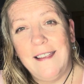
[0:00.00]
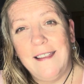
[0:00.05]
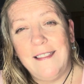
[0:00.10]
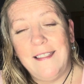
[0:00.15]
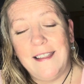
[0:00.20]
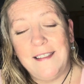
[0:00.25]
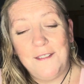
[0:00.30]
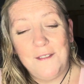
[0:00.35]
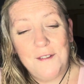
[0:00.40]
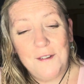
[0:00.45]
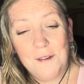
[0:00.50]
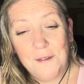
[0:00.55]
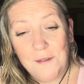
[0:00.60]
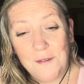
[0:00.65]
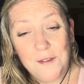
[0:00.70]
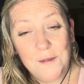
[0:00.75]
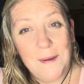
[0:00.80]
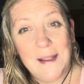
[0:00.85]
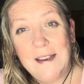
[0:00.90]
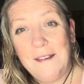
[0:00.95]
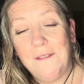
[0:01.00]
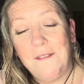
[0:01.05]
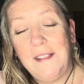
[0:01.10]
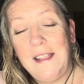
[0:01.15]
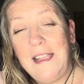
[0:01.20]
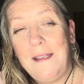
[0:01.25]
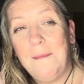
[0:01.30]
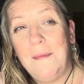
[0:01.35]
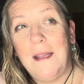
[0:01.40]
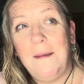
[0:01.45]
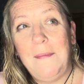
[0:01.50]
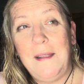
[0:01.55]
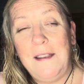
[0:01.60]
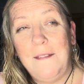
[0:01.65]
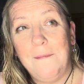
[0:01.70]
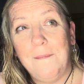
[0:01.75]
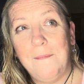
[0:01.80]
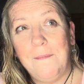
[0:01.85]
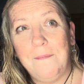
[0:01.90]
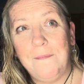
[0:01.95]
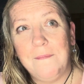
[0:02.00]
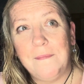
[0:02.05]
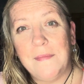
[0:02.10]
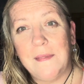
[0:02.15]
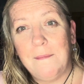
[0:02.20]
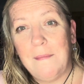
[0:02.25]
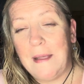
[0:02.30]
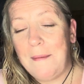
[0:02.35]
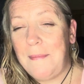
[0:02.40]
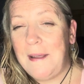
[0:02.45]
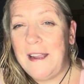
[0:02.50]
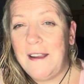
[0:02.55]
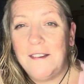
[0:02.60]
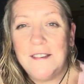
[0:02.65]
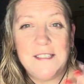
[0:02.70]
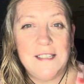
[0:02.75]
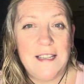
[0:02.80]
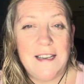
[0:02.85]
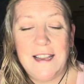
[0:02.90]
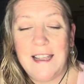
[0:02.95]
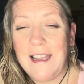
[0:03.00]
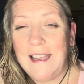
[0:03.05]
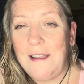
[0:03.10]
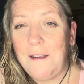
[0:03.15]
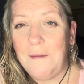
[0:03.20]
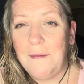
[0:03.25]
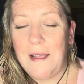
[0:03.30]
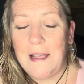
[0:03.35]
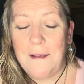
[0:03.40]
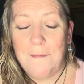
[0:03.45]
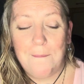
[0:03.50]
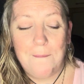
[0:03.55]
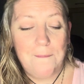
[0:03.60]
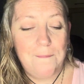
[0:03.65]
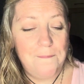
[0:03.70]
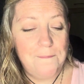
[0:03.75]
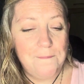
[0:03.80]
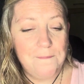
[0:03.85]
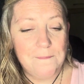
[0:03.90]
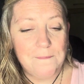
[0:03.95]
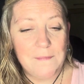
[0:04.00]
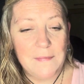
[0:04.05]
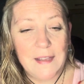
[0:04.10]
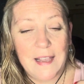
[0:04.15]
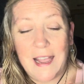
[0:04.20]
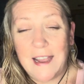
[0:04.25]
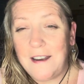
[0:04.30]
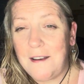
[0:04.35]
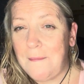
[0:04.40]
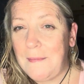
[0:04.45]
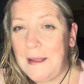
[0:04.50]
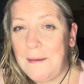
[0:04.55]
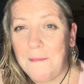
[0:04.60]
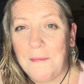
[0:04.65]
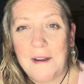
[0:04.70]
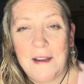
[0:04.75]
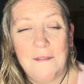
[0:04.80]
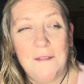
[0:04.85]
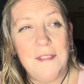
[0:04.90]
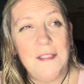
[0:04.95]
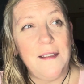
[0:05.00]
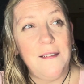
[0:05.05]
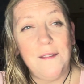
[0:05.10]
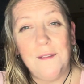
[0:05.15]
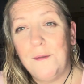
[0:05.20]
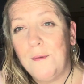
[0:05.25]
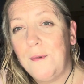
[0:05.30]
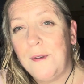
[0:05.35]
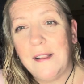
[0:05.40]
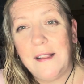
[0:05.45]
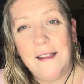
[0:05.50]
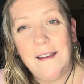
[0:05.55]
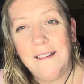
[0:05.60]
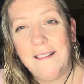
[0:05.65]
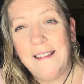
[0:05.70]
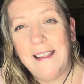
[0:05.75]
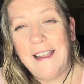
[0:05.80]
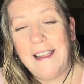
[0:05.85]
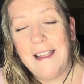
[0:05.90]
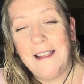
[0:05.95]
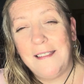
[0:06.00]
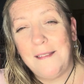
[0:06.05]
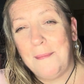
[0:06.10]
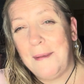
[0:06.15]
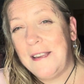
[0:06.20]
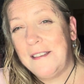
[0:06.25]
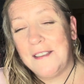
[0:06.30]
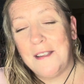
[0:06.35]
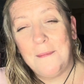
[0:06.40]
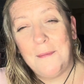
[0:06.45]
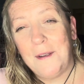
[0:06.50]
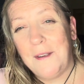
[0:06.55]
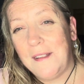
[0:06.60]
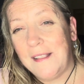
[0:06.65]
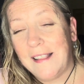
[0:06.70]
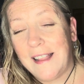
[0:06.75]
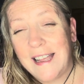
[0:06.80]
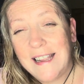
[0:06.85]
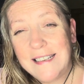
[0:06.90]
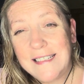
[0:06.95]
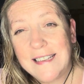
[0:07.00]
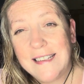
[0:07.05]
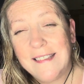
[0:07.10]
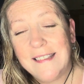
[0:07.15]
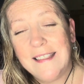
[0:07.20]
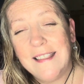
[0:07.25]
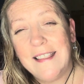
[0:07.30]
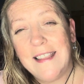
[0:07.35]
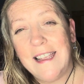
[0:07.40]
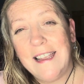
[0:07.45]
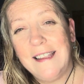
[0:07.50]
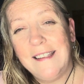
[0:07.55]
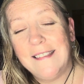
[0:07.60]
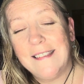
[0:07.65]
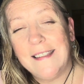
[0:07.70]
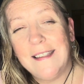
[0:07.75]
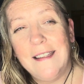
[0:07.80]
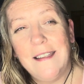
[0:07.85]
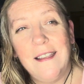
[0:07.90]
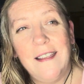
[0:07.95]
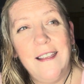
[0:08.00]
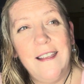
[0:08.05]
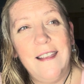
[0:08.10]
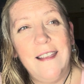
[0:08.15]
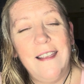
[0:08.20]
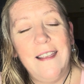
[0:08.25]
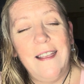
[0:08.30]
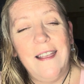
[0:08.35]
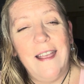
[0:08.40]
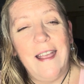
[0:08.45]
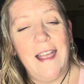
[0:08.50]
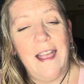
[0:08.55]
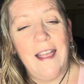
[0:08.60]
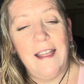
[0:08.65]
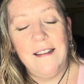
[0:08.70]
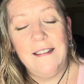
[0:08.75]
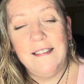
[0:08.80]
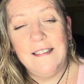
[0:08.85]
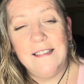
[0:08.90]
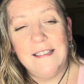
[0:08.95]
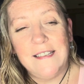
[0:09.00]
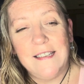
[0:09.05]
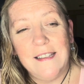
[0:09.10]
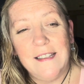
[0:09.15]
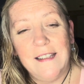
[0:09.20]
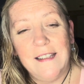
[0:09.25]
this is your twin flame. I mean, my person and I remember everything so clearly, especially about Atlantis and things, and